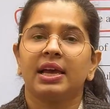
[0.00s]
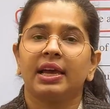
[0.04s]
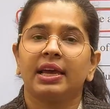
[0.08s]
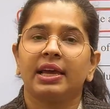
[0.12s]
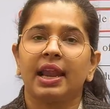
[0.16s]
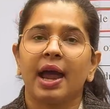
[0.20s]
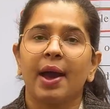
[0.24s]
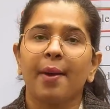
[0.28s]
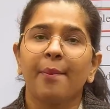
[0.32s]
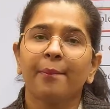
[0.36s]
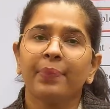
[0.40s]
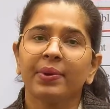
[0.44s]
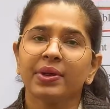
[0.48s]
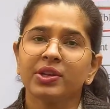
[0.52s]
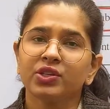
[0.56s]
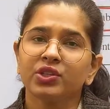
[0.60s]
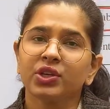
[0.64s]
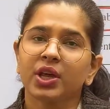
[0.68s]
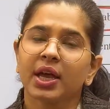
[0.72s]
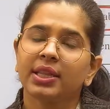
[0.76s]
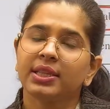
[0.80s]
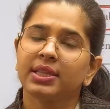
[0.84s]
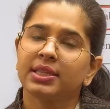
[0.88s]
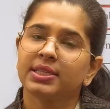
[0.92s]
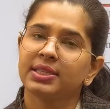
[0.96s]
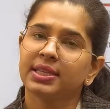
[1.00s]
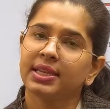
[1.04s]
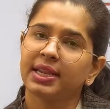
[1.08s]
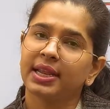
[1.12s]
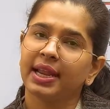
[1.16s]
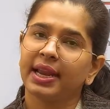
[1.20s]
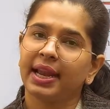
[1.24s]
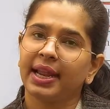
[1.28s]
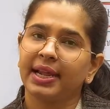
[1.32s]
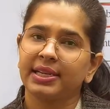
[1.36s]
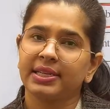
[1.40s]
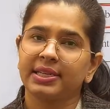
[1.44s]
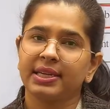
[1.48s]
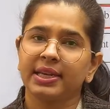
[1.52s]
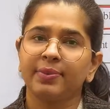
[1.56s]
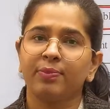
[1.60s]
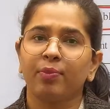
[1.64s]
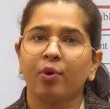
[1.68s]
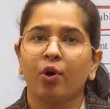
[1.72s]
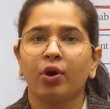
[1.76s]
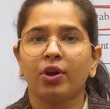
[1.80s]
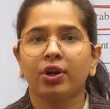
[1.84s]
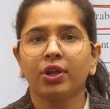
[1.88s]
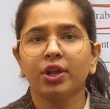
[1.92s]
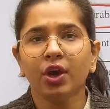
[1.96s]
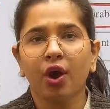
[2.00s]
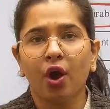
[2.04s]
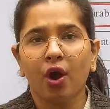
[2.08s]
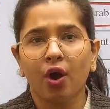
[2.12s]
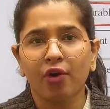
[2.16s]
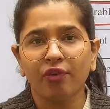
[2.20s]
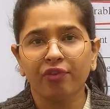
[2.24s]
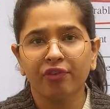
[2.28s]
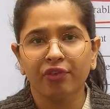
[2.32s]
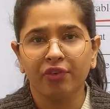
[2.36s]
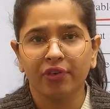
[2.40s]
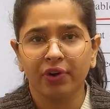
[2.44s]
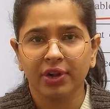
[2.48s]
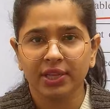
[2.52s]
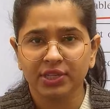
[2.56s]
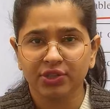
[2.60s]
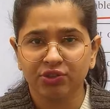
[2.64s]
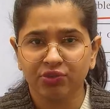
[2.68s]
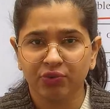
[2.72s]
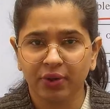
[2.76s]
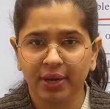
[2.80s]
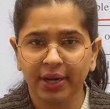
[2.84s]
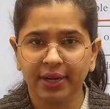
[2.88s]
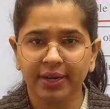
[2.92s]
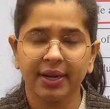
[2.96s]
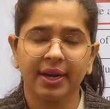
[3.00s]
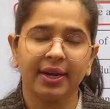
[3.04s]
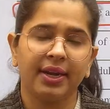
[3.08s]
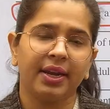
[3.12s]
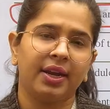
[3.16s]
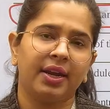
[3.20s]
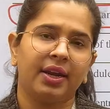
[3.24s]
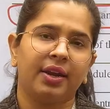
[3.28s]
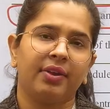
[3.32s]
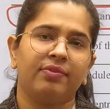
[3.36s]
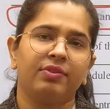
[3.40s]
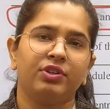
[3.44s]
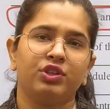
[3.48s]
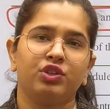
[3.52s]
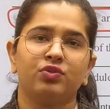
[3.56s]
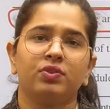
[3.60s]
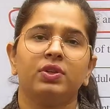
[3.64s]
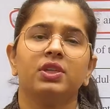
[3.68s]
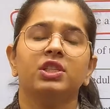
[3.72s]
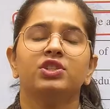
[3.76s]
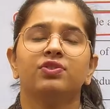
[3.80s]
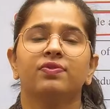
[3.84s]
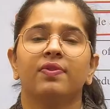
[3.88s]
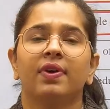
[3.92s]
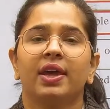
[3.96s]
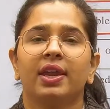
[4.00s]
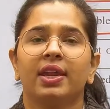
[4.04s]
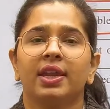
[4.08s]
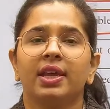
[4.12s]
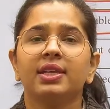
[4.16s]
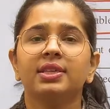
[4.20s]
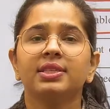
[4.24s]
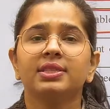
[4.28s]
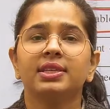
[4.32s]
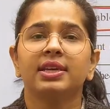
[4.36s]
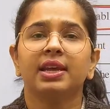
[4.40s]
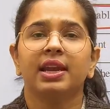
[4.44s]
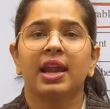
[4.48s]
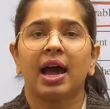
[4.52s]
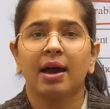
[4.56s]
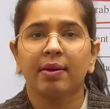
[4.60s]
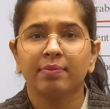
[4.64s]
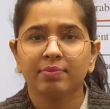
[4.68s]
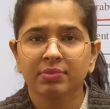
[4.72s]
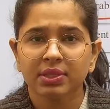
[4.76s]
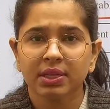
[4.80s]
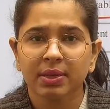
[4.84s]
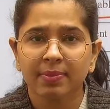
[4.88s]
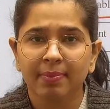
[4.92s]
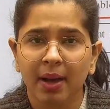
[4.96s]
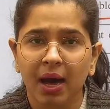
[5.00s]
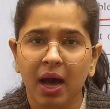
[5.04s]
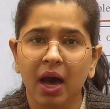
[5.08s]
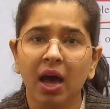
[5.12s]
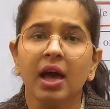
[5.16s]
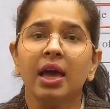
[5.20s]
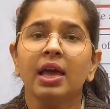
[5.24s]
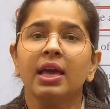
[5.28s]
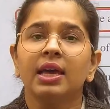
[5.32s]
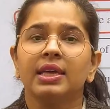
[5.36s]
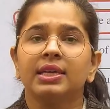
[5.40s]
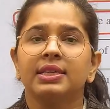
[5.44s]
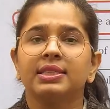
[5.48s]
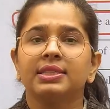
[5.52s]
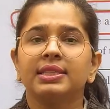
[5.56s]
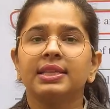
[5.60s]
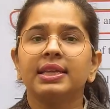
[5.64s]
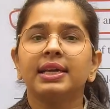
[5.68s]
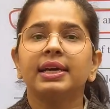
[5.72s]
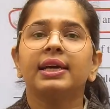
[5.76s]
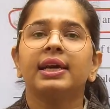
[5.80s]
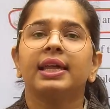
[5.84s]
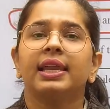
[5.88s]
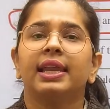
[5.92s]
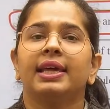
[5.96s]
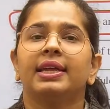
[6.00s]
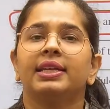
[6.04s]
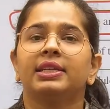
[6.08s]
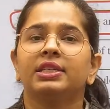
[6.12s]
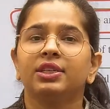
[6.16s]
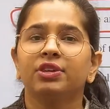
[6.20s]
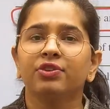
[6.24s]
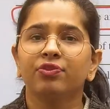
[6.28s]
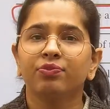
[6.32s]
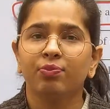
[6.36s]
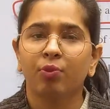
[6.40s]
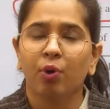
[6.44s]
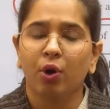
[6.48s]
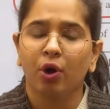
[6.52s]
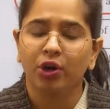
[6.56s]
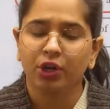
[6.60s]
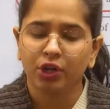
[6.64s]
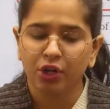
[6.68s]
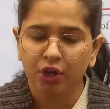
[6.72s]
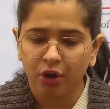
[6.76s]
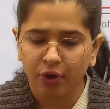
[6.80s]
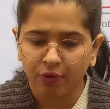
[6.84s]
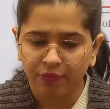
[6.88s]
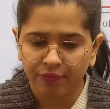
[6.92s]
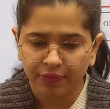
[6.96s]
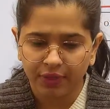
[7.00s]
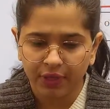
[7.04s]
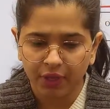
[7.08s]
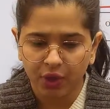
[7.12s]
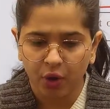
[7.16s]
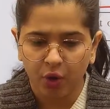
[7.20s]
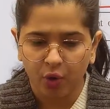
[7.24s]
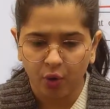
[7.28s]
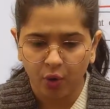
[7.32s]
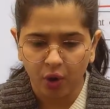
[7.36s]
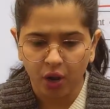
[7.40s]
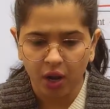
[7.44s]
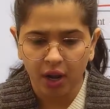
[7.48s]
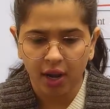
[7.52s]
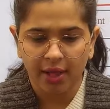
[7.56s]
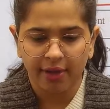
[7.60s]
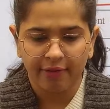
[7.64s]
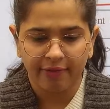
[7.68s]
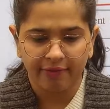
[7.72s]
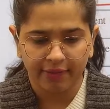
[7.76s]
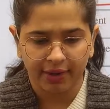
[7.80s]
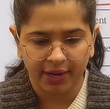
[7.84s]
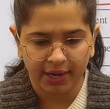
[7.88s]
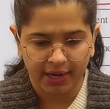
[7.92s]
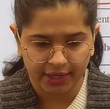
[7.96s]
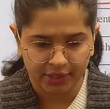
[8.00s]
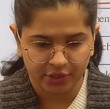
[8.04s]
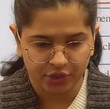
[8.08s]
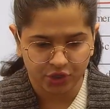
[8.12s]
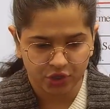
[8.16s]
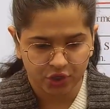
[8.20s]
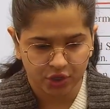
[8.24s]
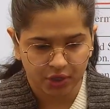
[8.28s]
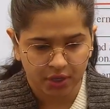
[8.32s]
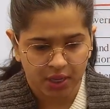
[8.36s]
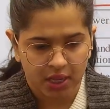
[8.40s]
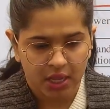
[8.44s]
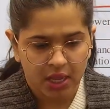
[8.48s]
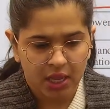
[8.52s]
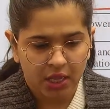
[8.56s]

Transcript: Gram Panchayat is an elected body of restricted individuals, whereas Gram Sabha is the collective body of the whole village.